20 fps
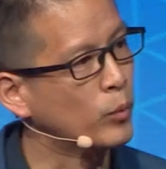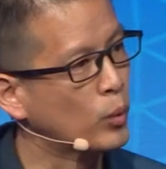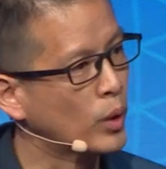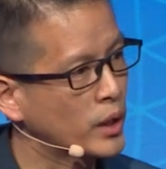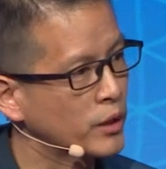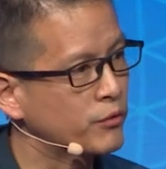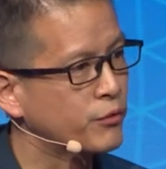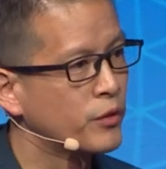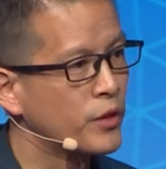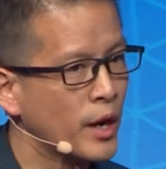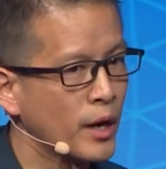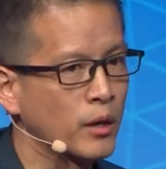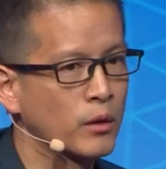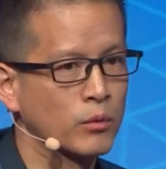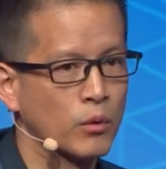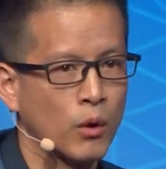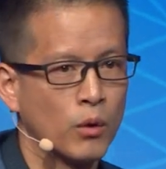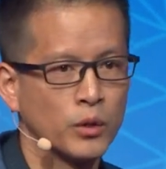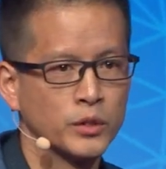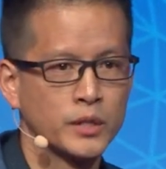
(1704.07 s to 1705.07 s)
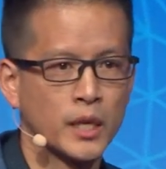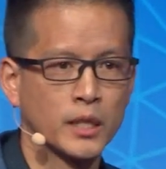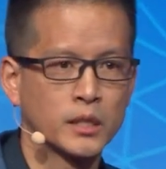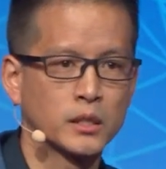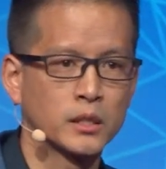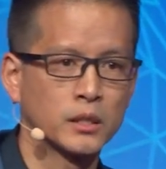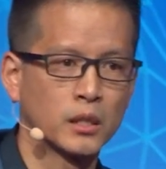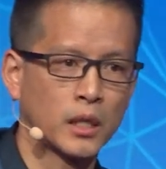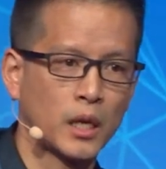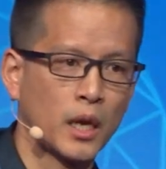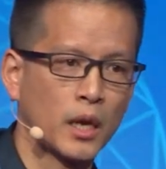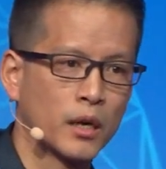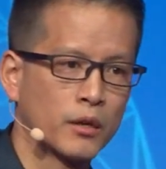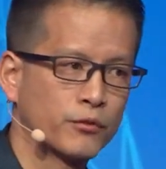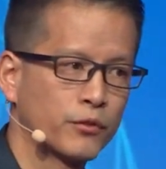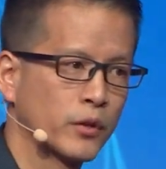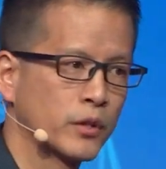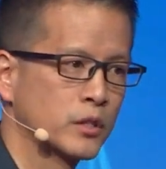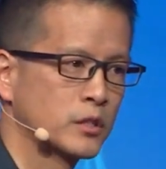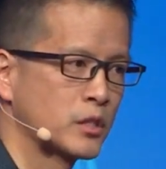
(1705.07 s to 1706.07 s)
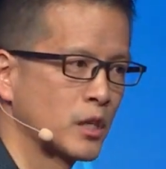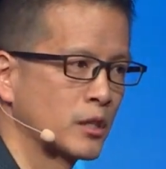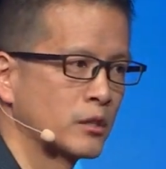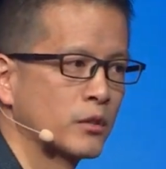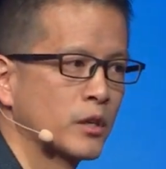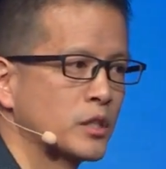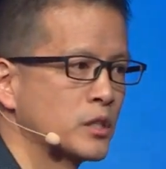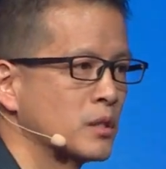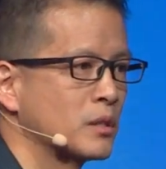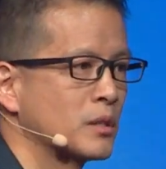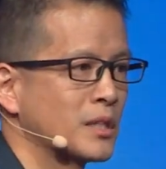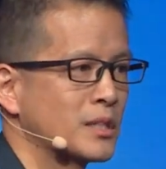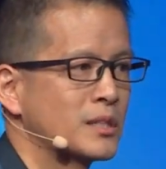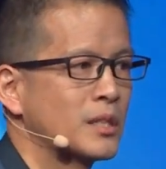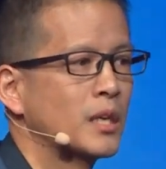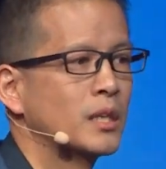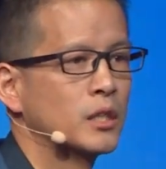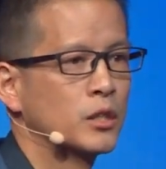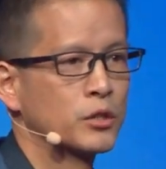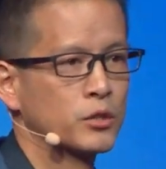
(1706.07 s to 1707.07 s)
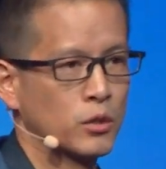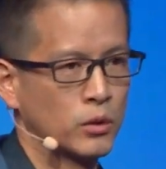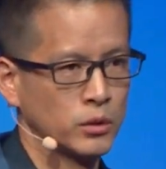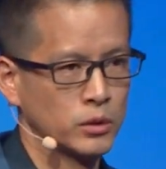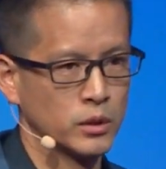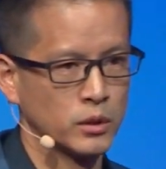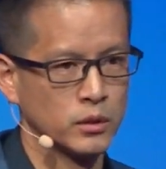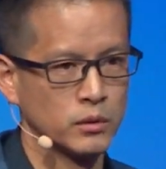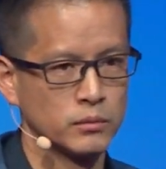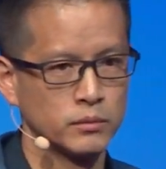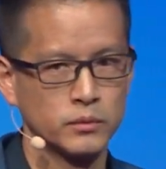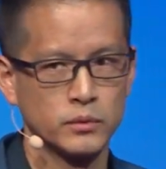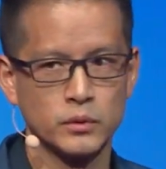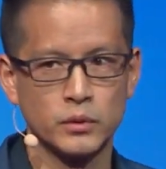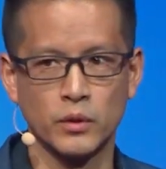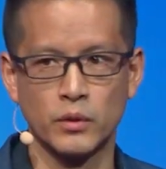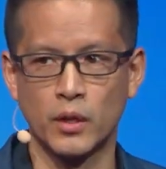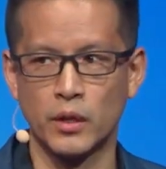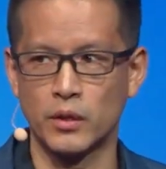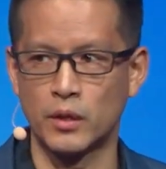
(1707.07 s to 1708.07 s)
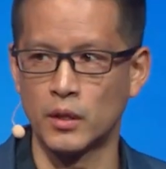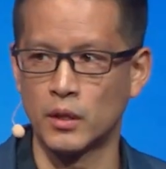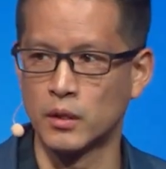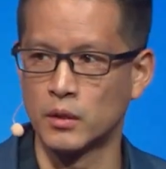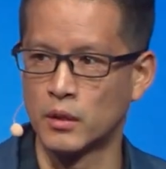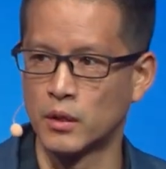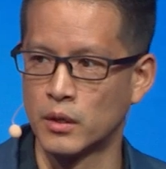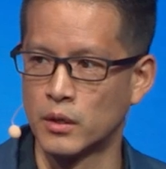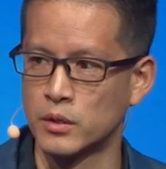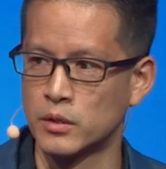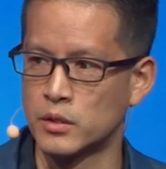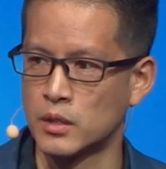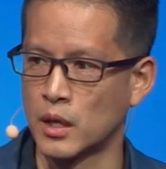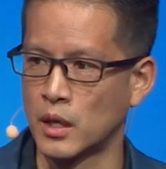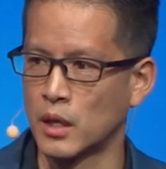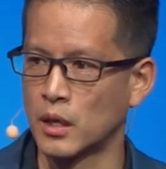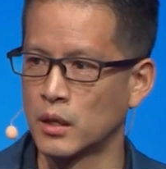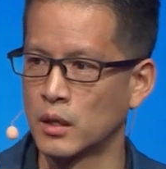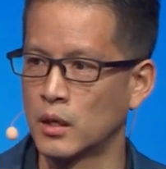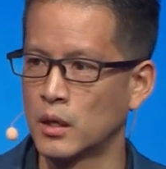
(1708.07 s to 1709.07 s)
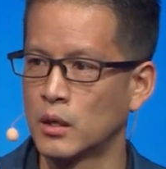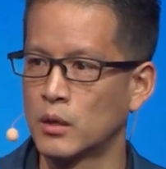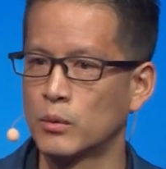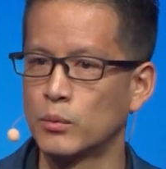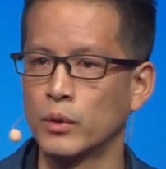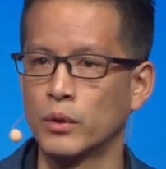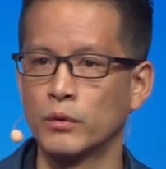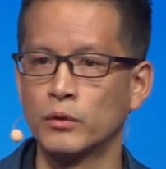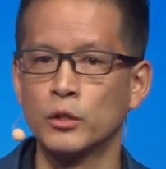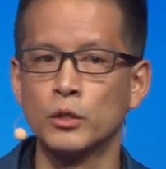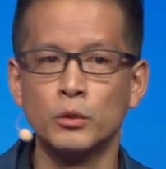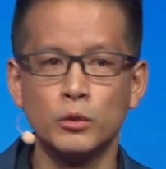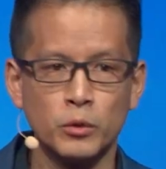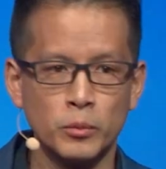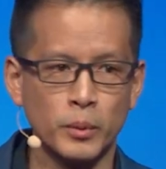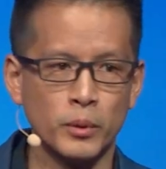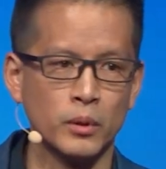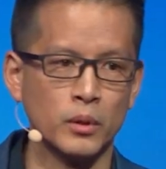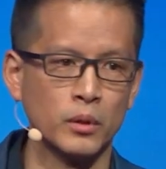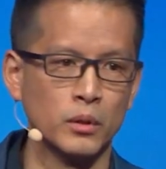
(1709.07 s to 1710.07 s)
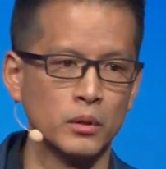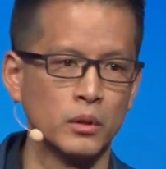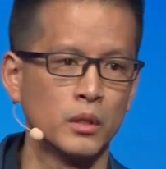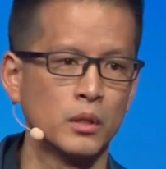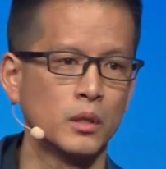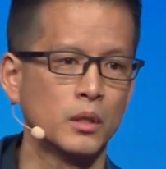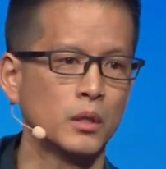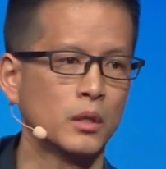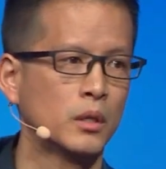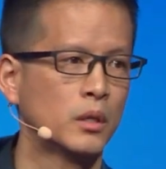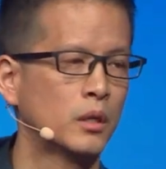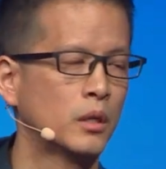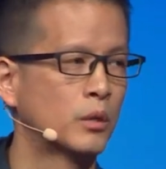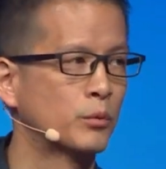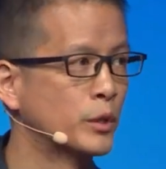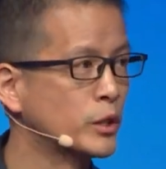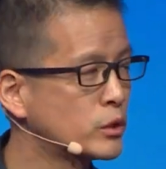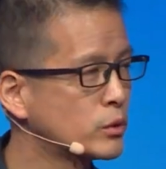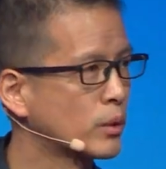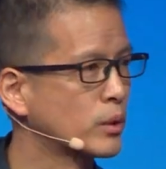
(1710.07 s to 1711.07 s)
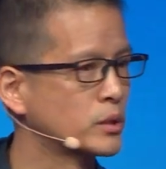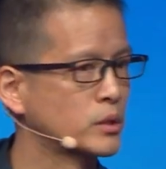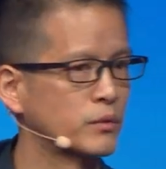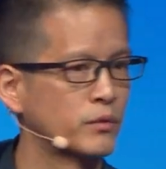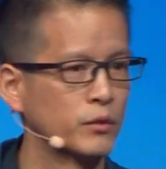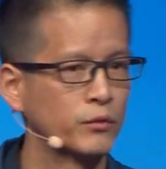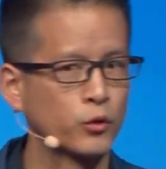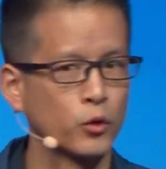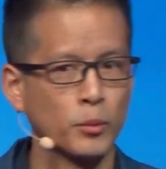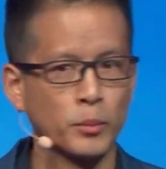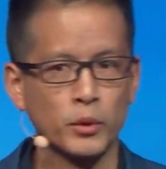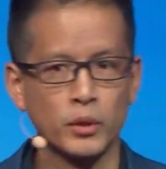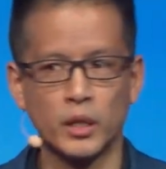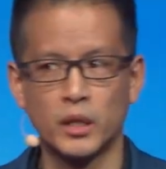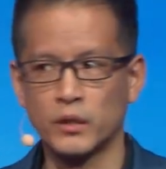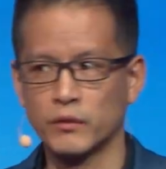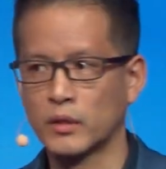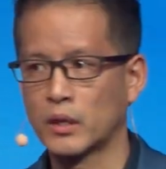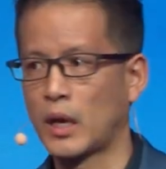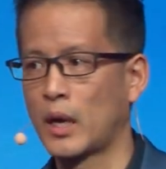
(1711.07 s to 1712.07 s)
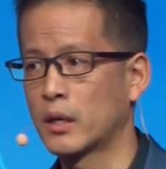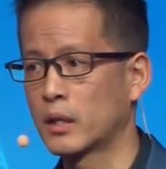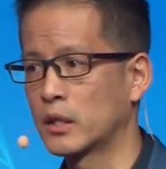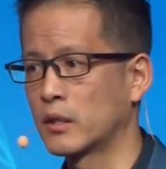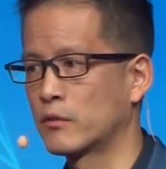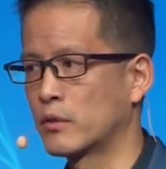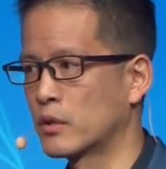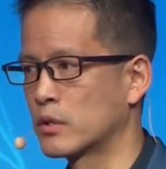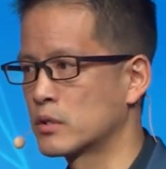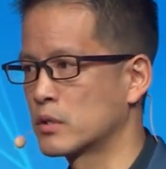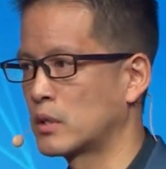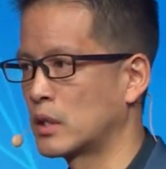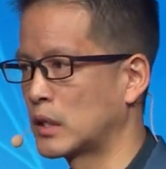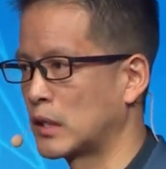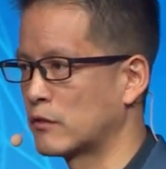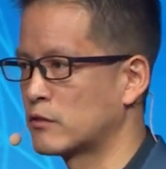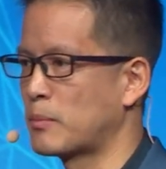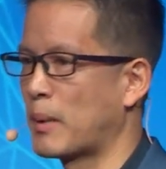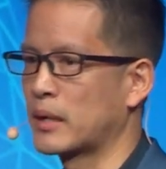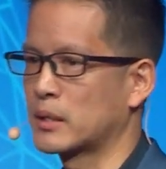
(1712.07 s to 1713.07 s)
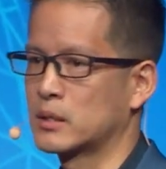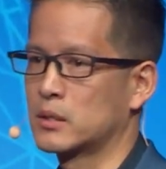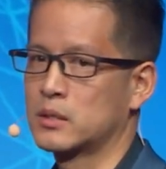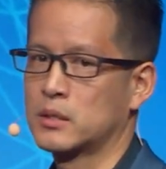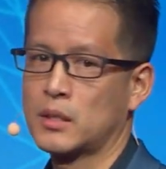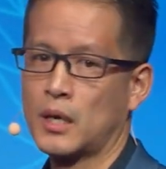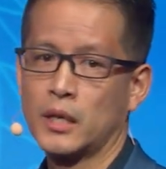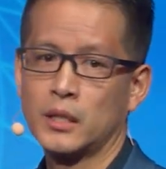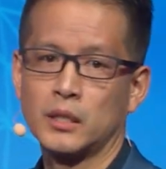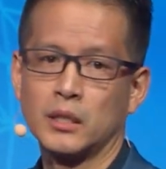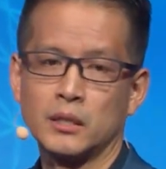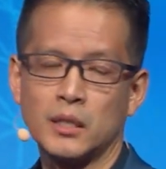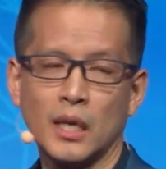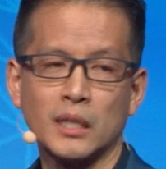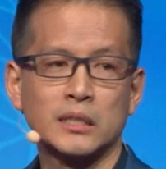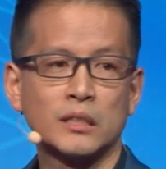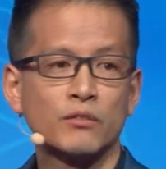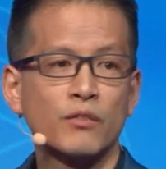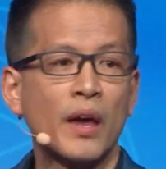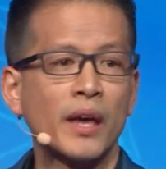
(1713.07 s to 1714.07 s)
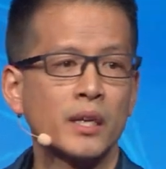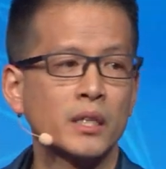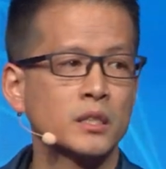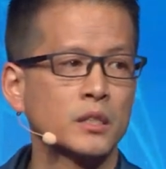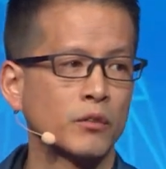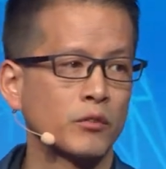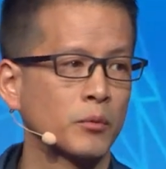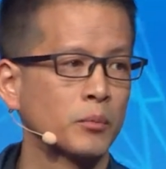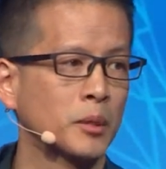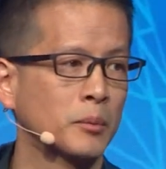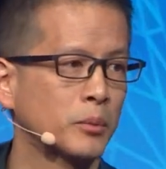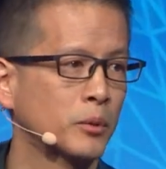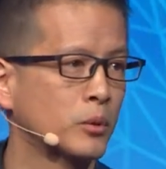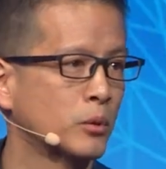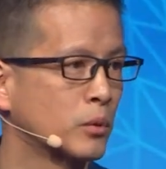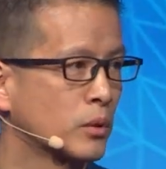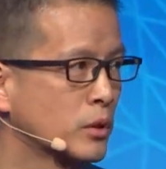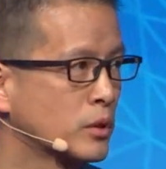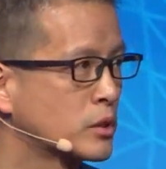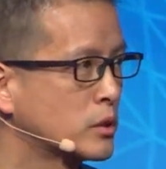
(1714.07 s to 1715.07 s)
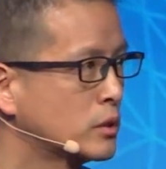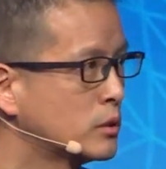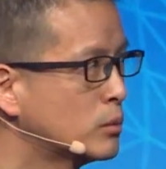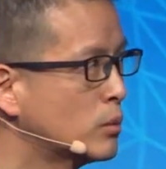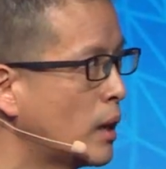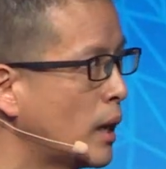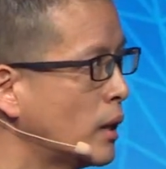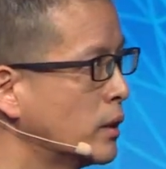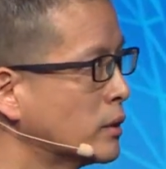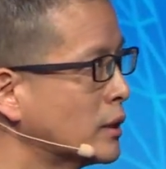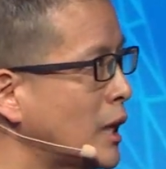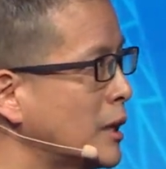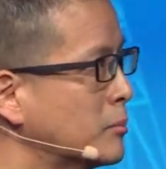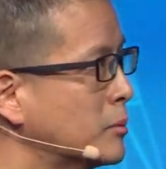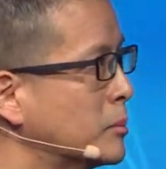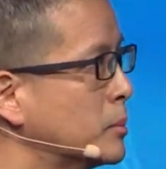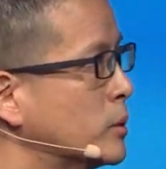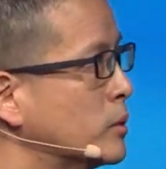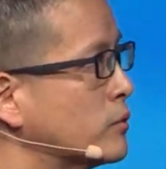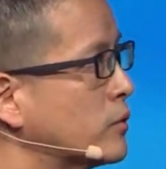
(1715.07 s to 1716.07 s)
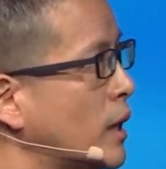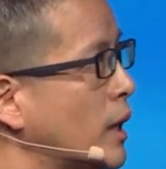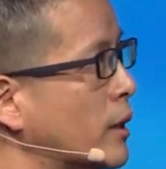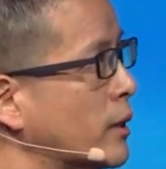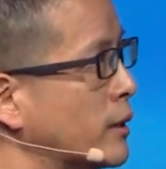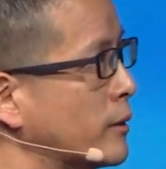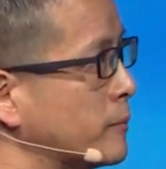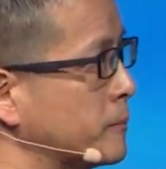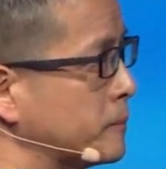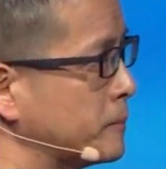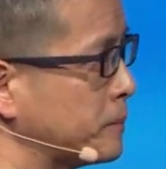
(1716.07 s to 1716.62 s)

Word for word: what if their role is actually to care for the generation that's 10 years older, so that then there's a renewable uh, resource of informal care caregivers that gives back to society and takes advantage of the people who are still well and capable of caring?